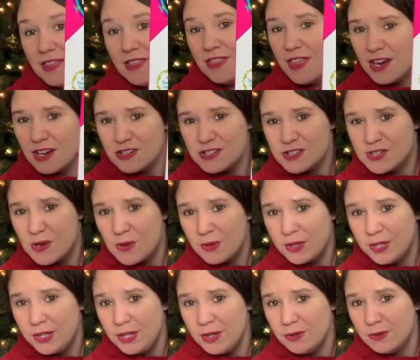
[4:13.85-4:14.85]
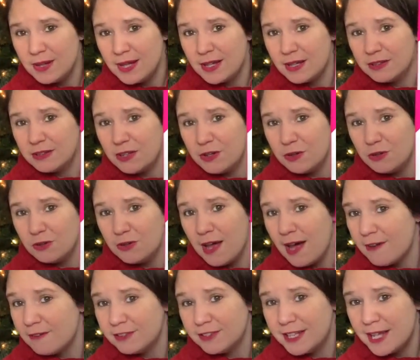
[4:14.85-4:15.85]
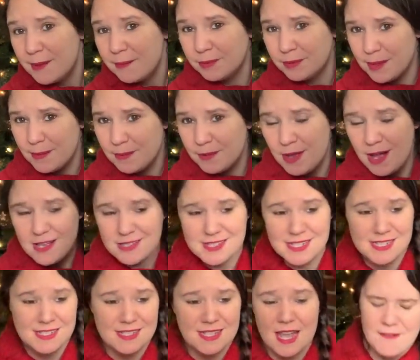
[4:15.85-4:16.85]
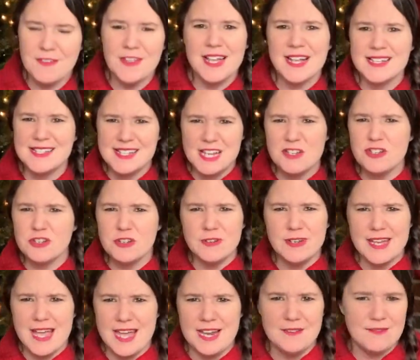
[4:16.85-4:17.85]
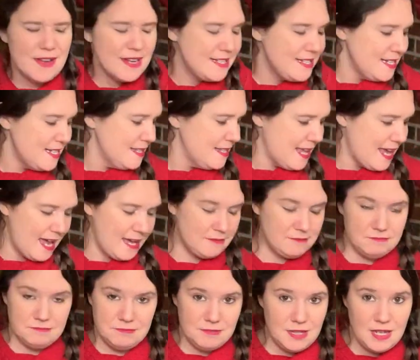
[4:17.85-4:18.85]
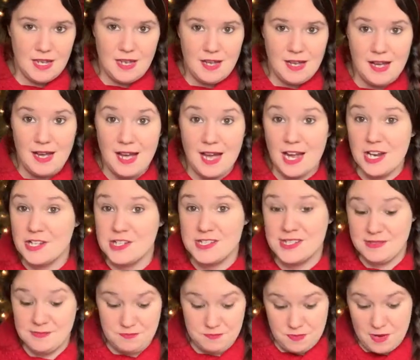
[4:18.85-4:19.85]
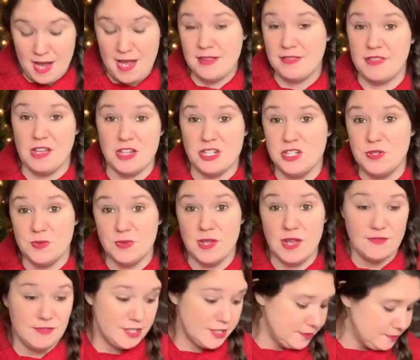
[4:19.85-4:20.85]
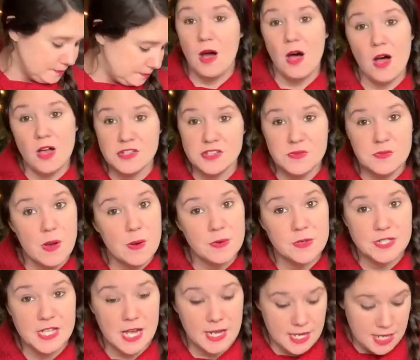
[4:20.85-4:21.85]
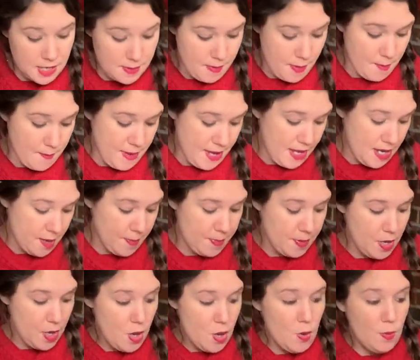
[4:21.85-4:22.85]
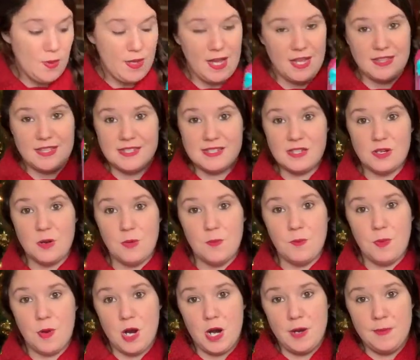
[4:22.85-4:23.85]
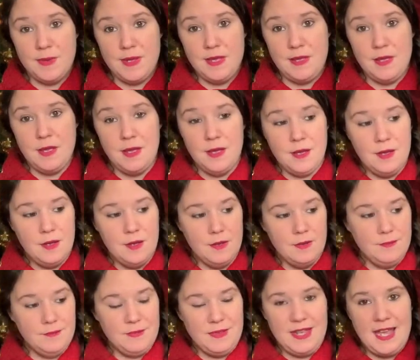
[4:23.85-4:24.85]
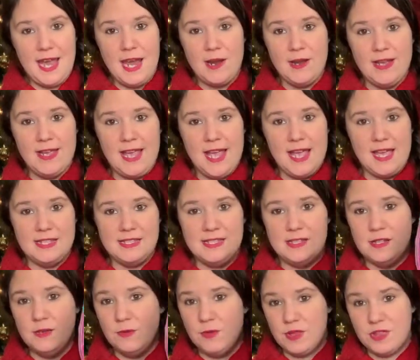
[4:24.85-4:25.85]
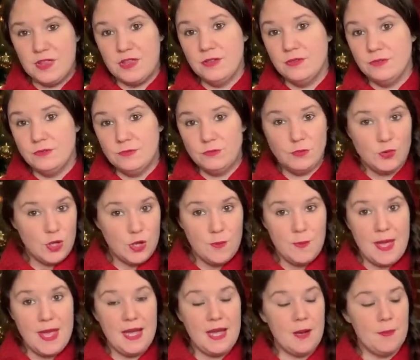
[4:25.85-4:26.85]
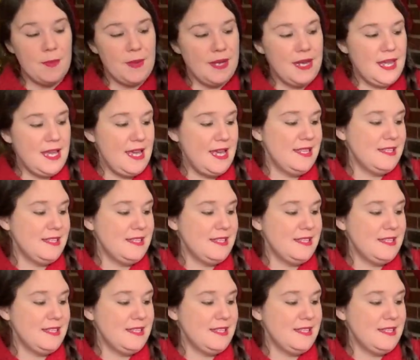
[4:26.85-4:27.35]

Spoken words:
They're so cute. Like little lava lamp lip glosses. I feel like it's such a creative idea that I thought she would love it. Also, while we're talking about makeup, we got this little Barbie carry case with real makeup in it.